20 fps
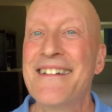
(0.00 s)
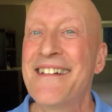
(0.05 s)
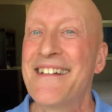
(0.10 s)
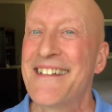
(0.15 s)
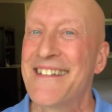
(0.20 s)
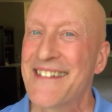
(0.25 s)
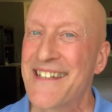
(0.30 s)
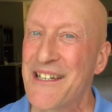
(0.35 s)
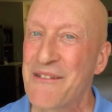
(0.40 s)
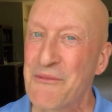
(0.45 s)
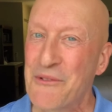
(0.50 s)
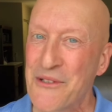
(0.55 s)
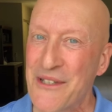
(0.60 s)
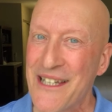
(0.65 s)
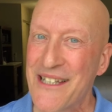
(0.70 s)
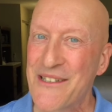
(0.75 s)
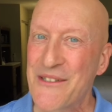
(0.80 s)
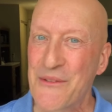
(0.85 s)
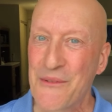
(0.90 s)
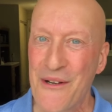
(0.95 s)
and then we'll
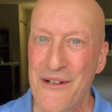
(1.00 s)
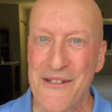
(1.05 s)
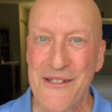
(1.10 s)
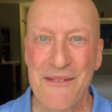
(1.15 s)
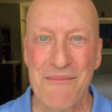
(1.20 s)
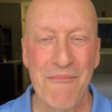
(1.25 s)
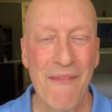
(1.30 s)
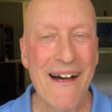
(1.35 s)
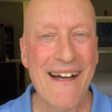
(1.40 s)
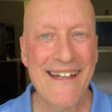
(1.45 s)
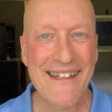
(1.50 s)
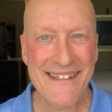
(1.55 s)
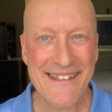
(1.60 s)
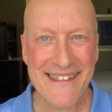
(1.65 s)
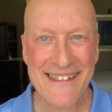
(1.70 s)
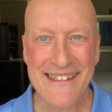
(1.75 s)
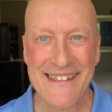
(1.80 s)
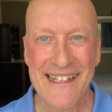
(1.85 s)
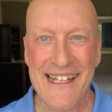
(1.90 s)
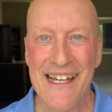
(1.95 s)
get to our
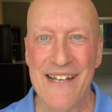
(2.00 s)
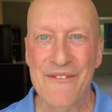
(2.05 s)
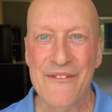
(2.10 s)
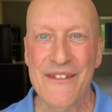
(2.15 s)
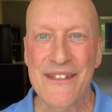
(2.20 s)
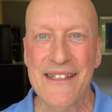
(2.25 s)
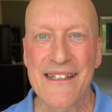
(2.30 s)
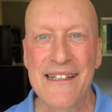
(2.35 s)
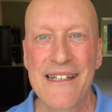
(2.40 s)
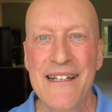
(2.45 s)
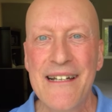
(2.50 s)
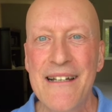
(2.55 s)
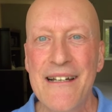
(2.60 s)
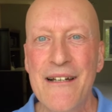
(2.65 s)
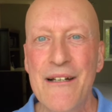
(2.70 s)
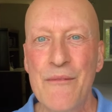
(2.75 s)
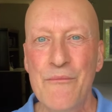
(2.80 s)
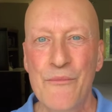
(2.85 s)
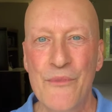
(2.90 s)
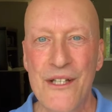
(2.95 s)
smiling and laughing.
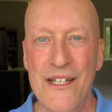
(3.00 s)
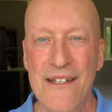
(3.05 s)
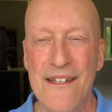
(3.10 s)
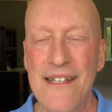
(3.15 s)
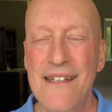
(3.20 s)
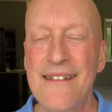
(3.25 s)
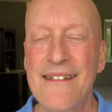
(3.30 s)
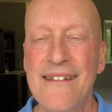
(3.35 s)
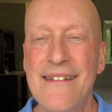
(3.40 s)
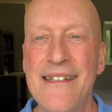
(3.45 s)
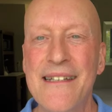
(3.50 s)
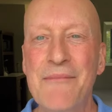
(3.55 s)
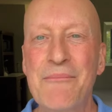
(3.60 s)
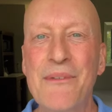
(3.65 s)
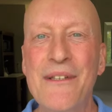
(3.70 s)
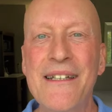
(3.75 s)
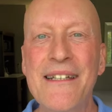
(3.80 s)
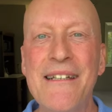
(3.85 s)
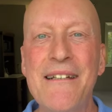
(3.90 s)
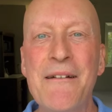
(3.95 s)
Breathe in
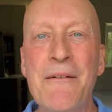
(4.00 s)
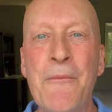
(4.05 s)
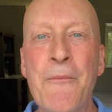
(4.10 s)
deeply.